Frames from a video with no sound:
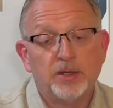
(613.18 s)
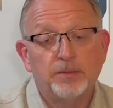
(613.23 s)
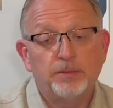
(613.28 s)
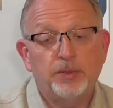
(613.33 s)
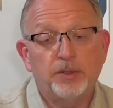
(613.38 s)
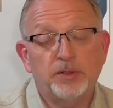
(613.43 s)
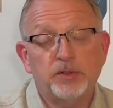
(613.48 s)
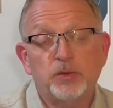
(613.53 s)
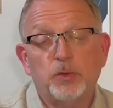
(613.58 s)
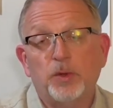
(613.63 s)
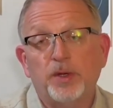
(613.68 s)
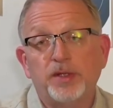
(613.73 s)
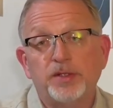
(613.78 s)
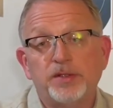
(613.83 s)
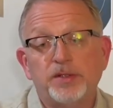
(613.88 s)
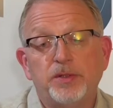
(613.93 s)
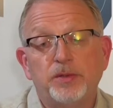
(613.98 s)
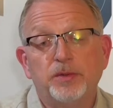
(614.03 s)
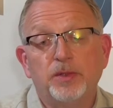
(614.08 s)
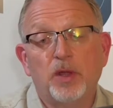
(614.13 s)
put
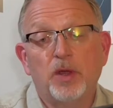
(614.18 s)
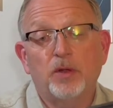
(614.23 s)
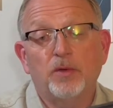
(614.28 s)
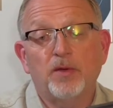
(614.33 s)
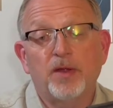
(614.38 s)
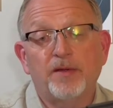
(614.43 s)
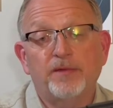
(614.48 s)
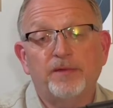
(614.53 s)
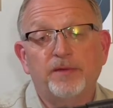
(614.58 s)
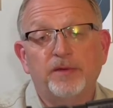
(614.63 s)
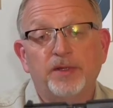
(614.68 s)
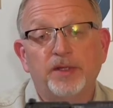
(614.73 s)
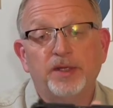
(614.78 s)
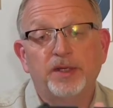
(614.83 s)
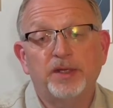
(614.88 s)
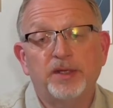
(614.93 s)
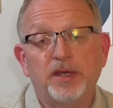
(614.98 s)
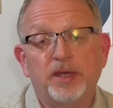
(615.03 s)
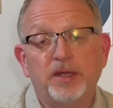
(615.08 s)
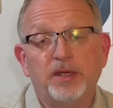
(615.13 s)
22 long rifle in a
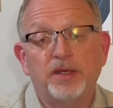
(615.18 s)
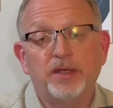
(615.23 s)
gun